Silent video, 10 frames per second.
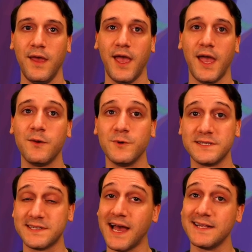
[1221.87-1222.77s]
And with
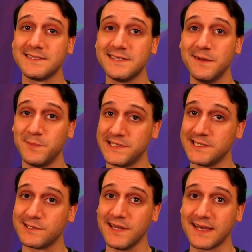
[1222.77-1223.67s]
stats and
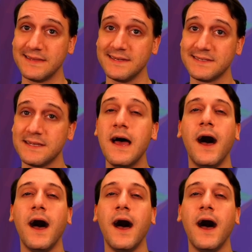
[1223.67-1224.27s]
potential like this,